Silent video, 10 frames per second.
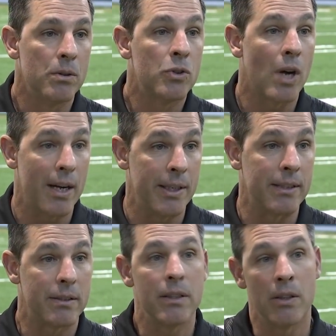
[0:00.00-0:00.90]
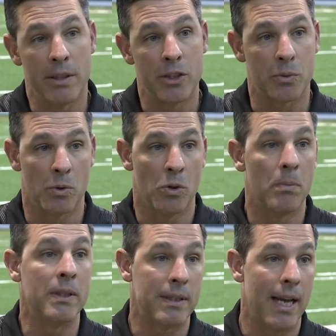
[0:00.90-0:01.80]
try to instill in this
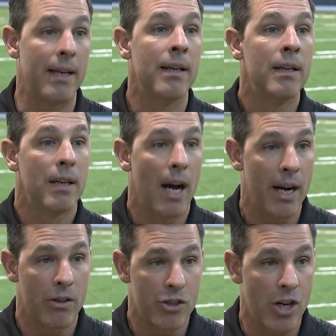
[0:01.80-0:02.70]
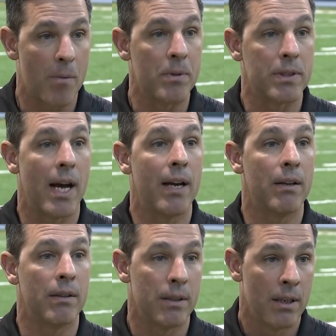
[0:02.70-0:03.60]
room, is that iron sharpens
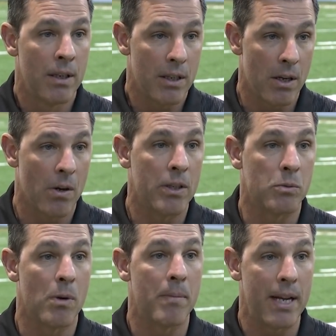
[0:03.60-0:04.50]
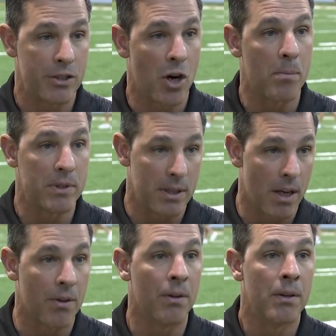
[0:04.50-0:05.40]
iron, as one man sharpens
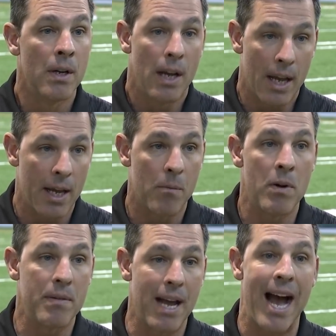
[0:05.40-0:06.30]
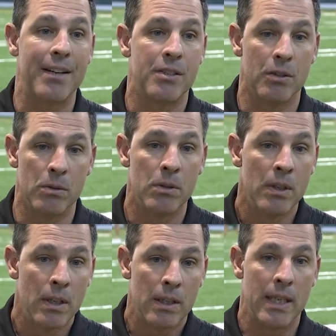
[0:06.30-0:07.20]
another, and we've got to
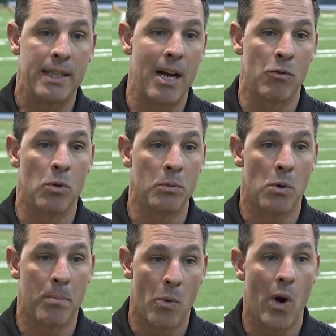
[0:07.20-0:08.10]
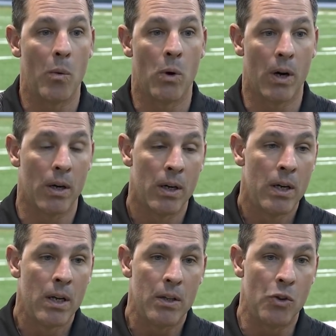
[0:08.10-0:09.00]
get that room to a point where
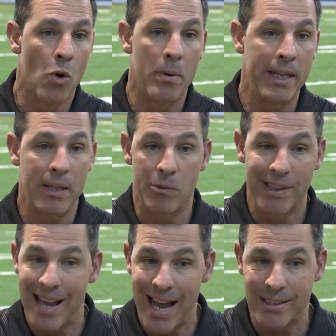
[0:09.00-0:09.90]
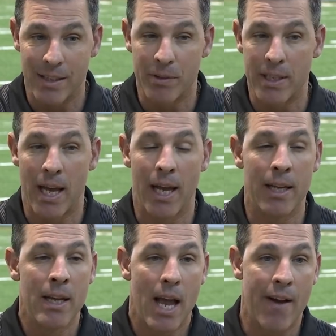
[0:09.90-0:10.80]
nobody can relax every
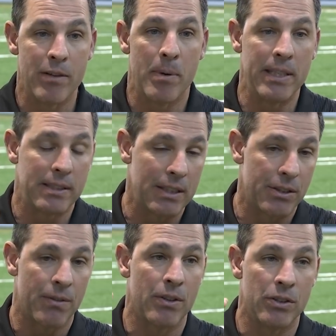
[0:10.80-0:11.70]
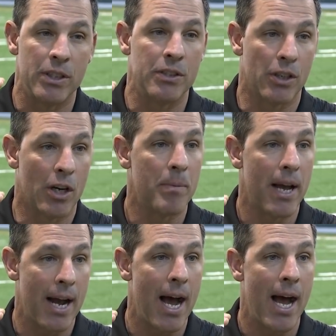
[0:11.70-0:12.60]
day. Everybody's sense of urgencies are going to
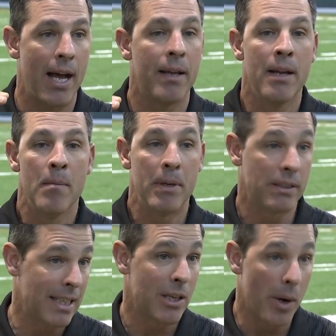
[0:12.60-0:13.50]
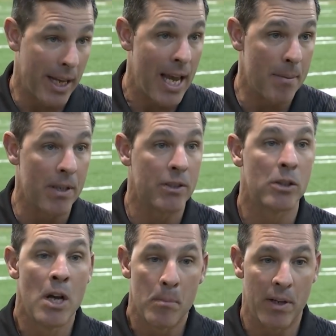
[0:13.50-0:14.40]
be on high, because that's how a game is.
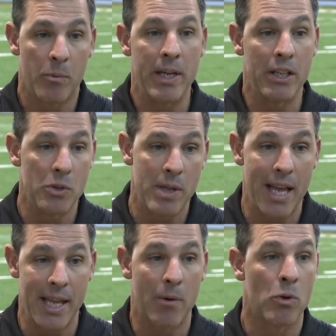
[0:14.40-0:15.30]
But if we can do that in that